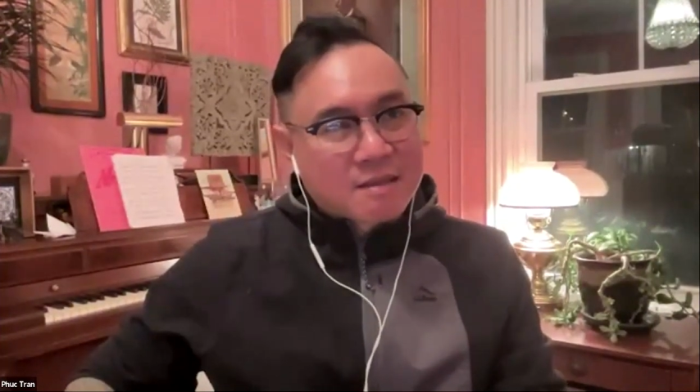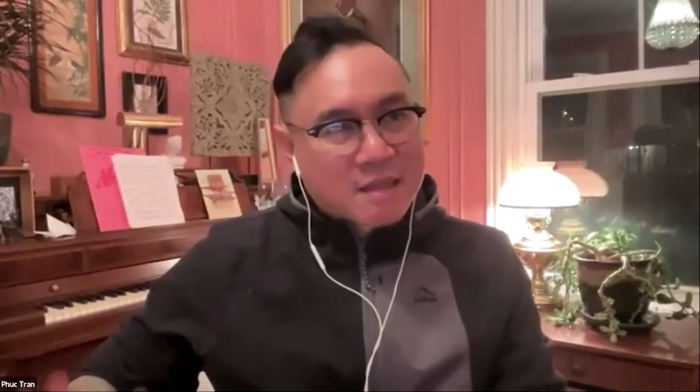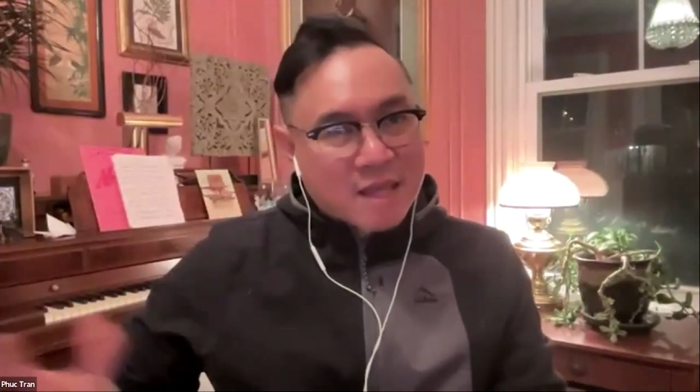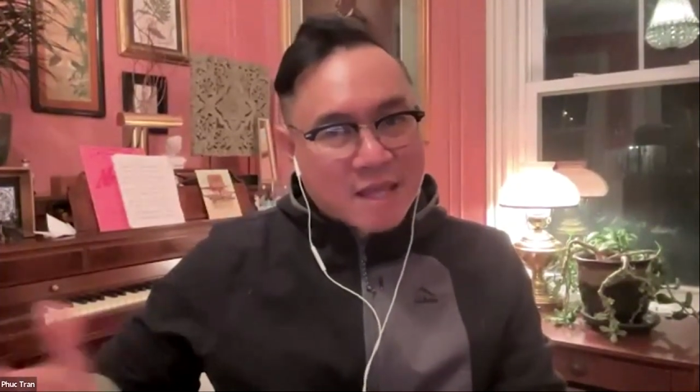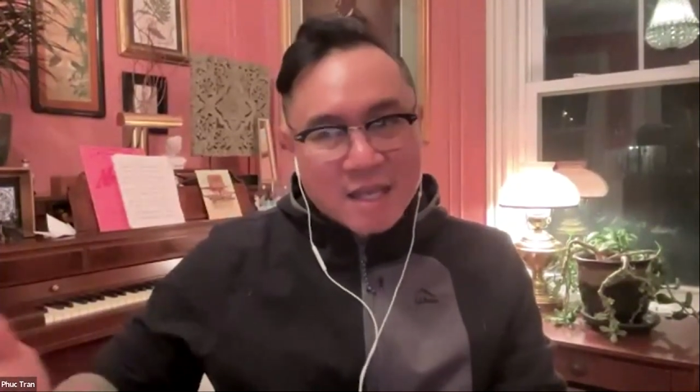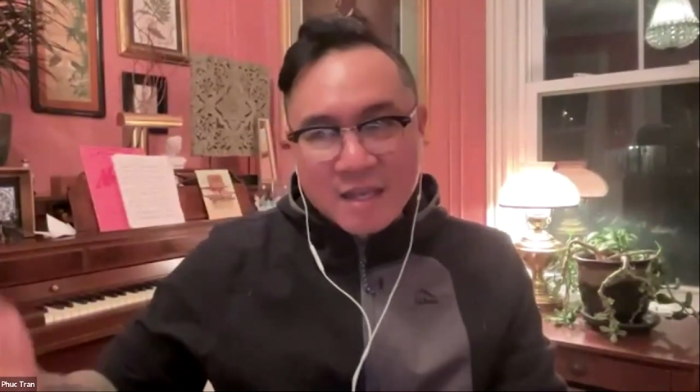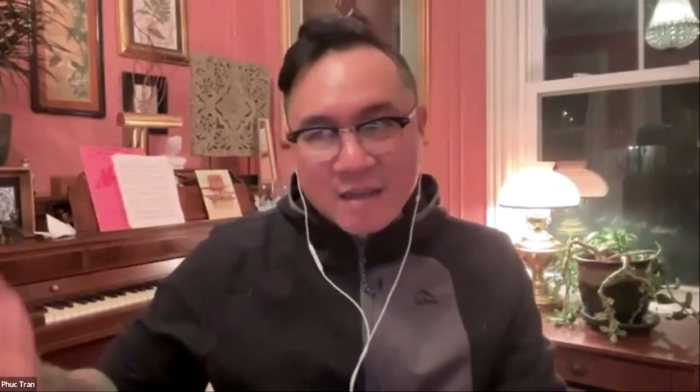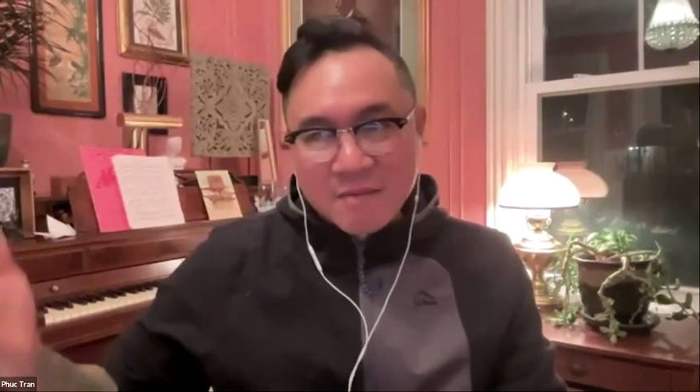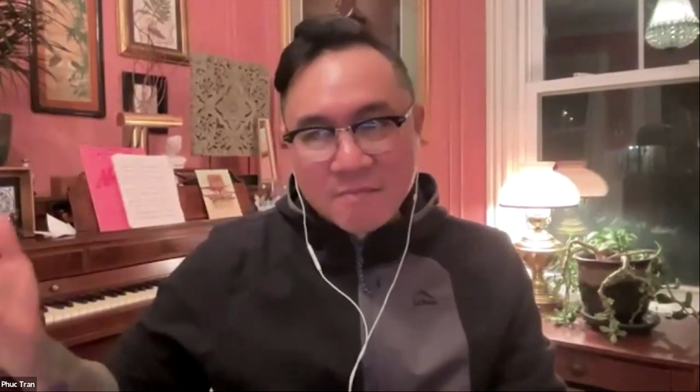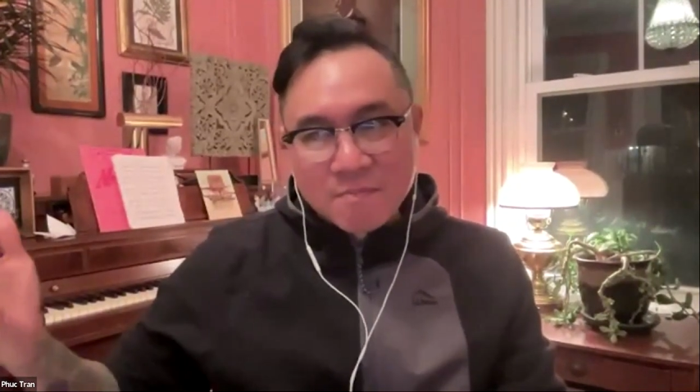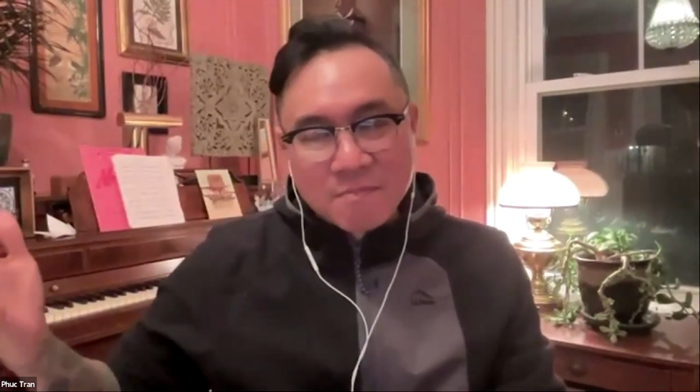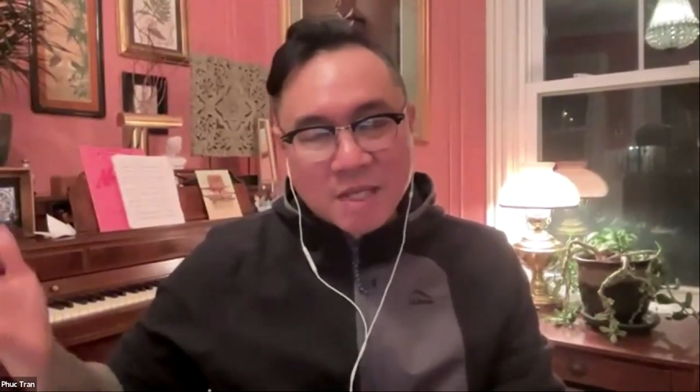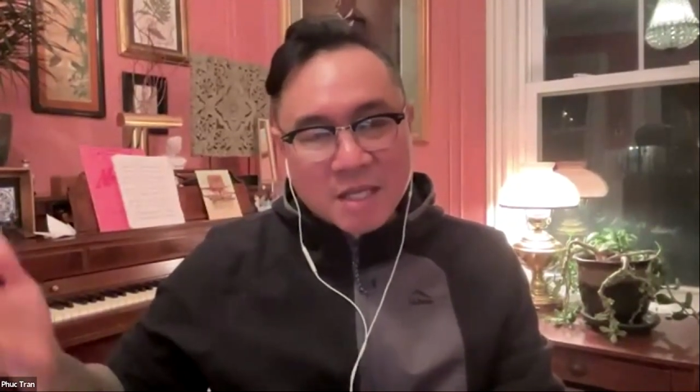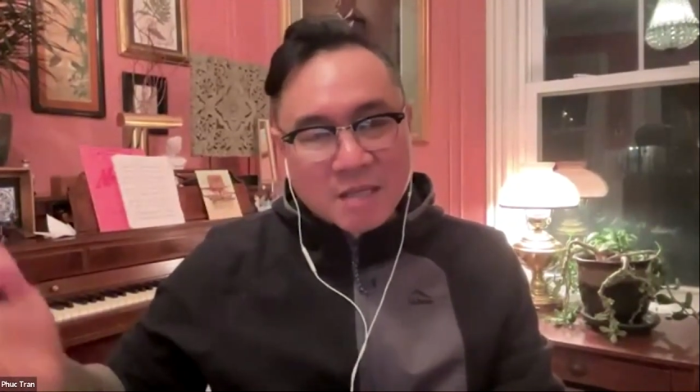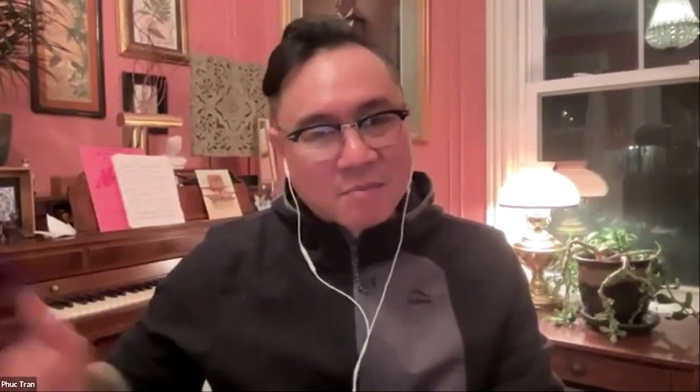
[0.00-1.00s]
they
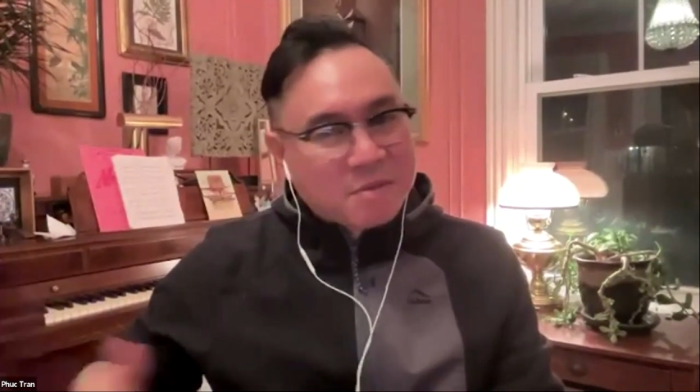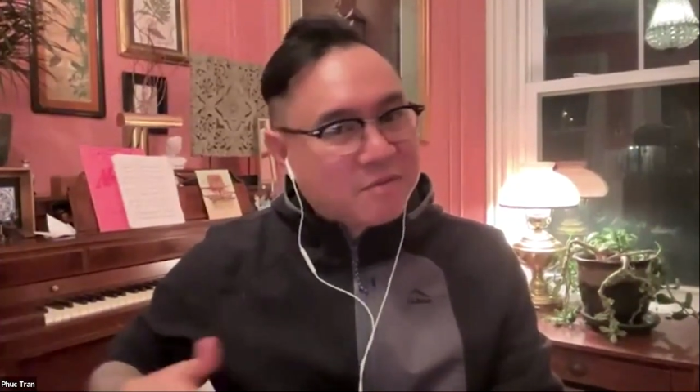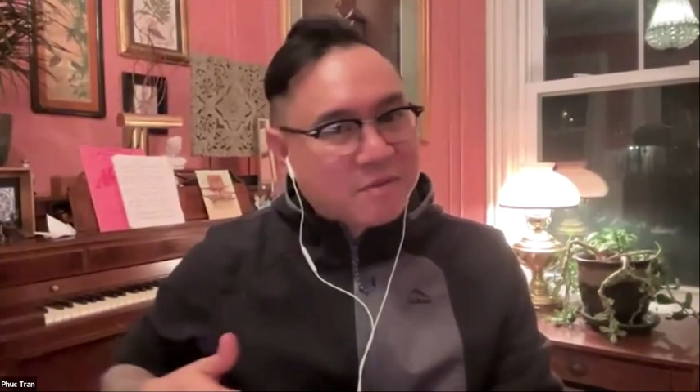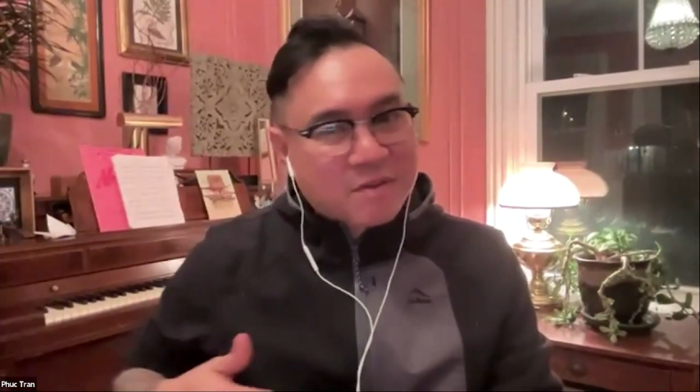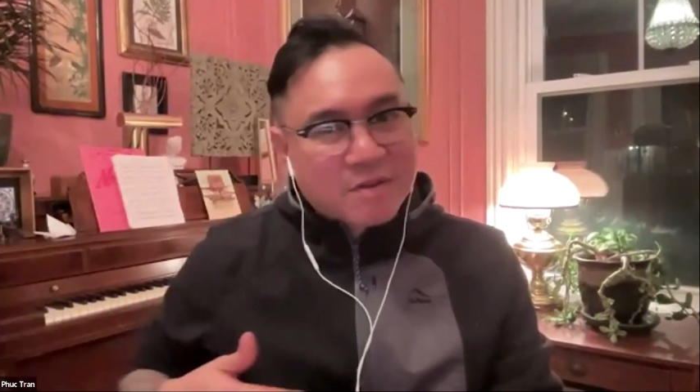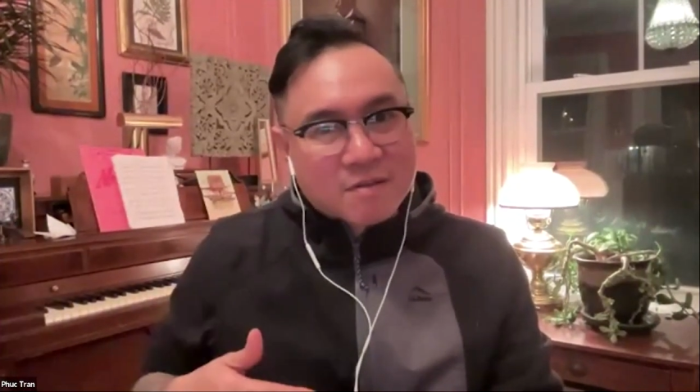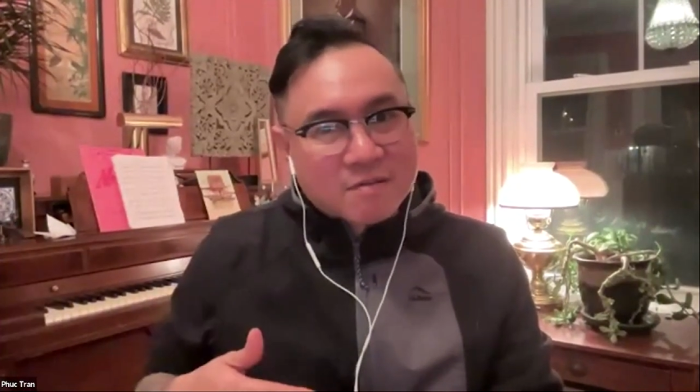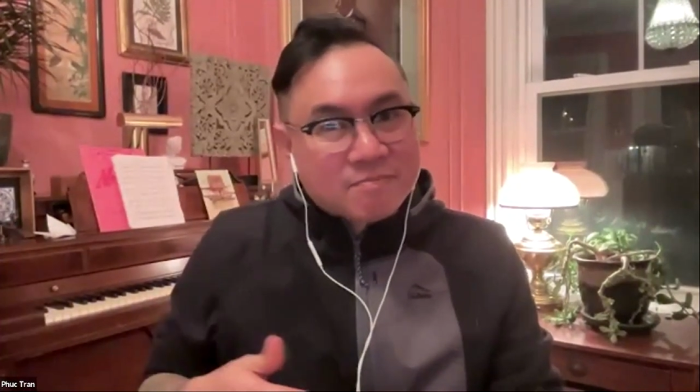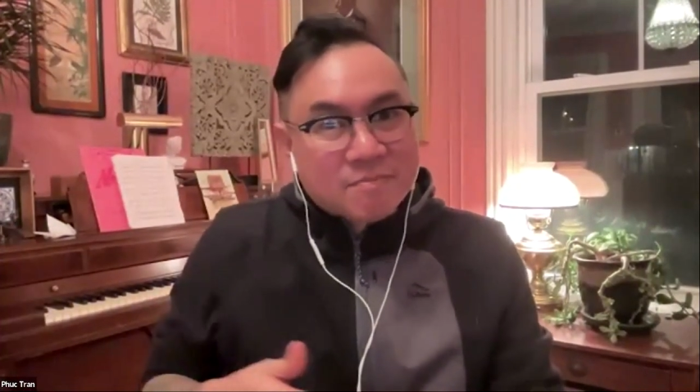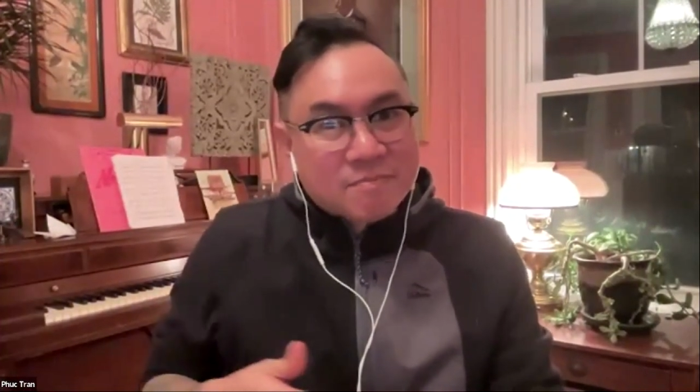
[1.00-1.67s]
made me feel